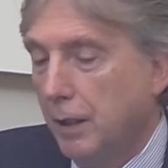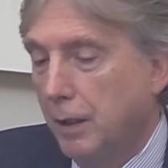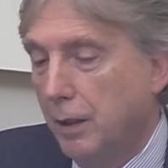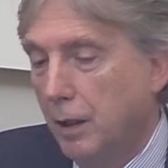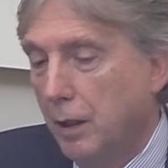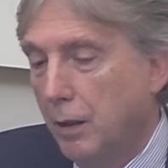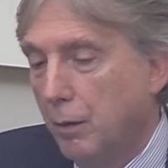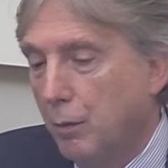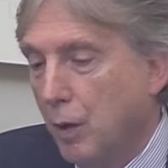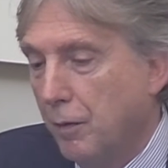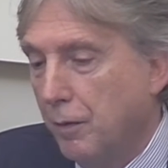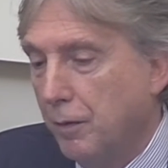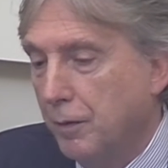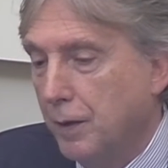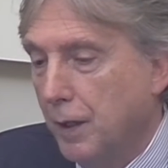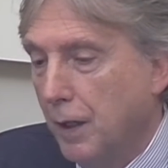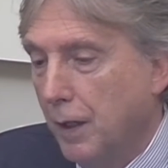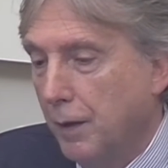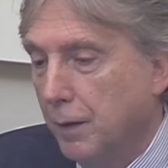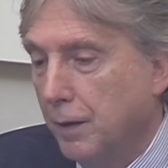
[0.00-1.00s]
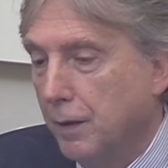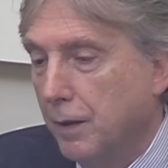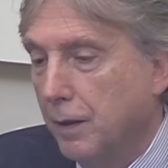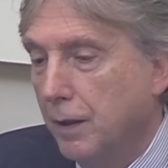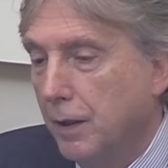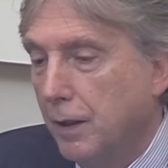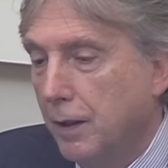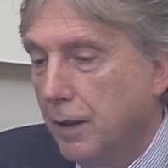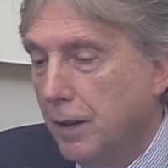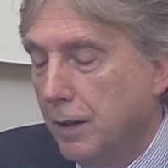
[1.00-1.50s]
where we've done
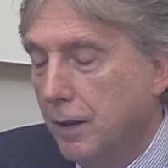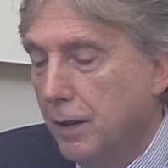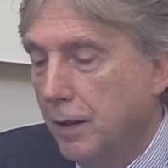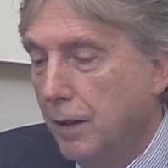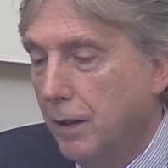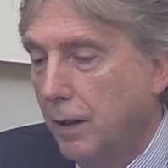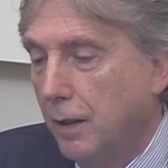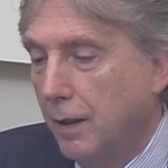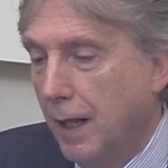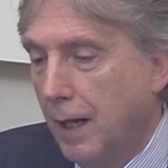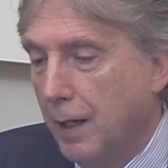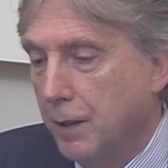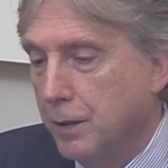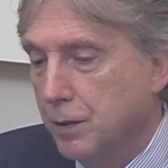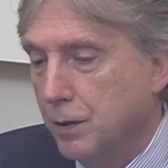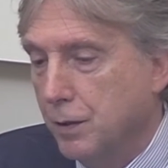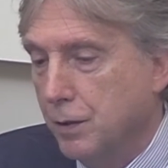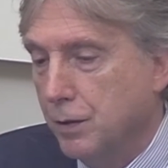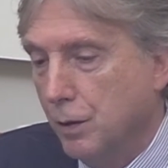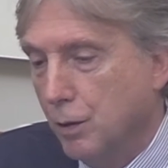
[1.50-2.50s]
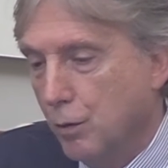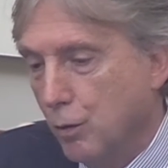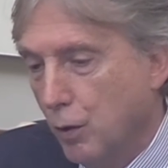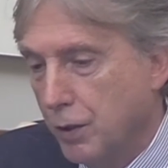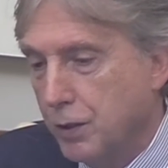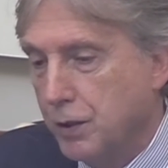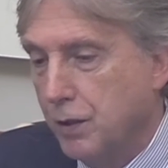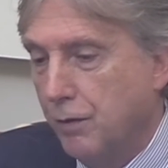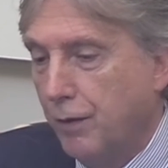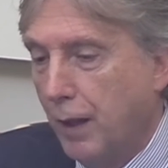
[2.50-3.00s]
analysis
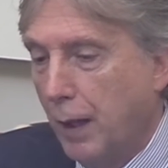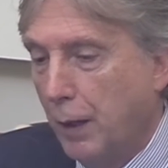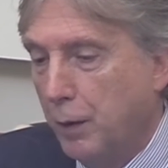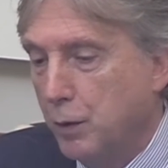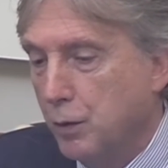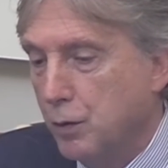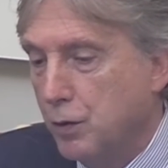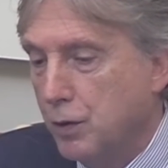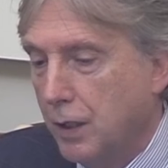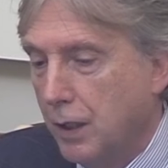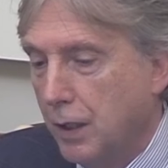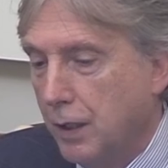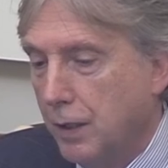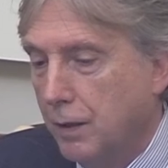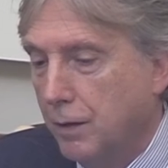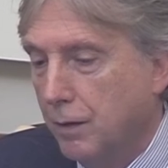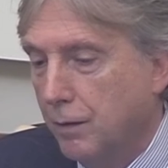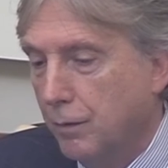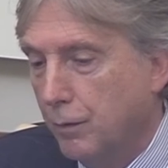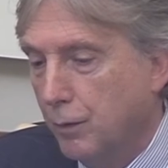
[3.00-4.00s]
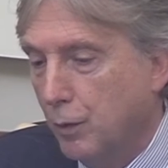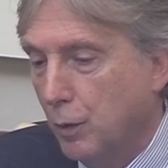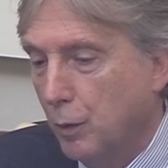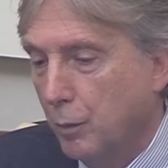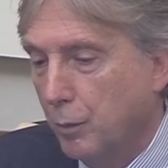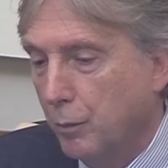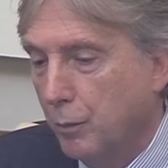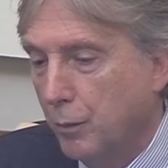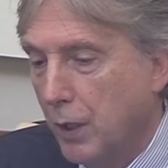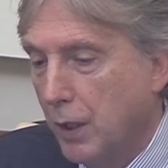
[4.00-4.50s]
across the value chain
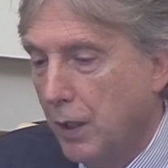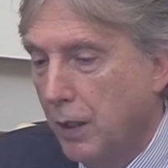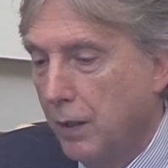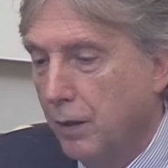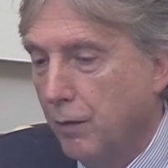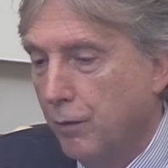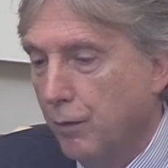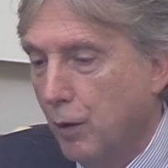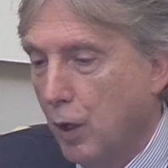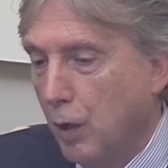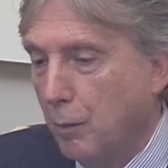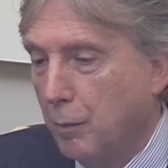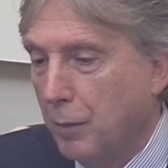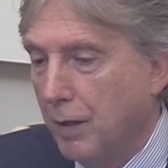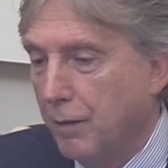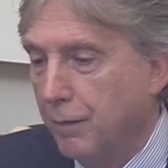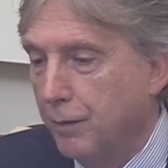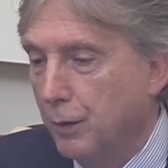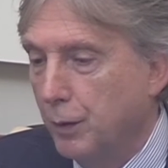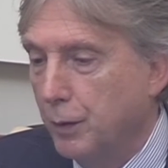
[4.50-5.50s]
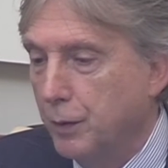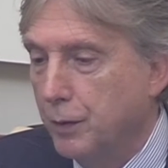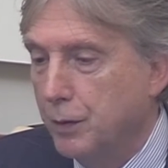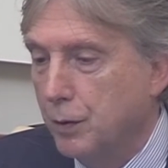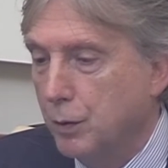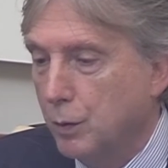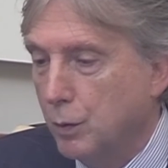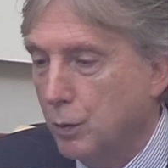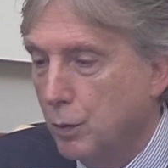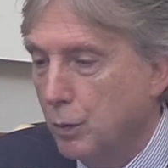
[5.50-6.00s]
from the farm level
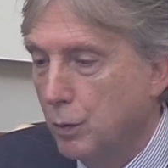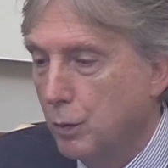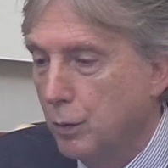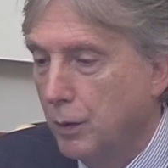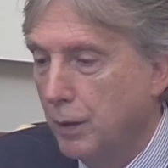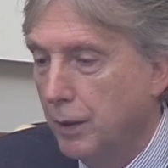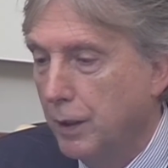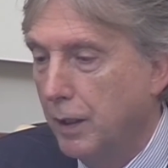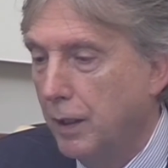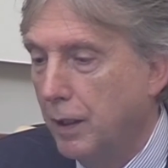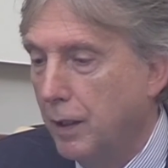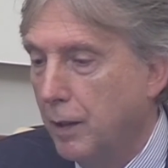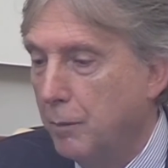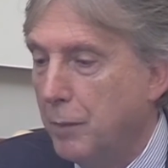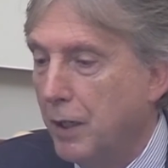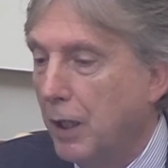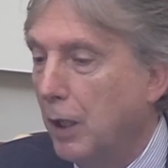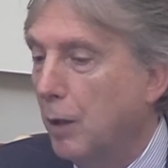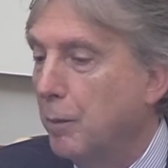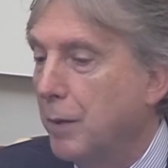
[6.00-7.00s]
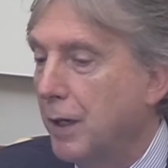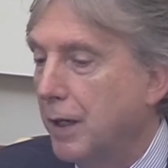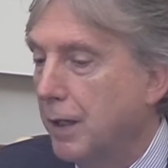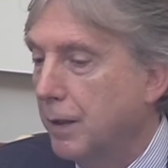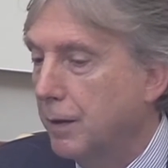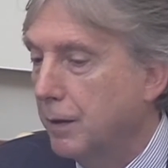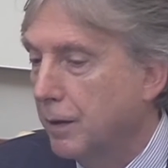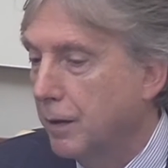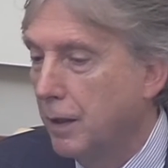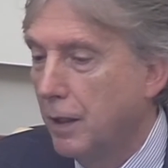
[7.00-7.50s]
to
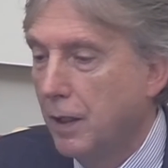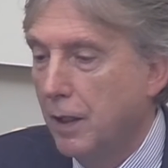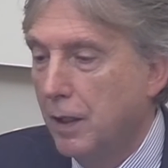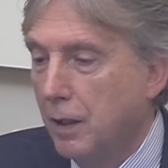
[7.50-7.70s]
middlemen,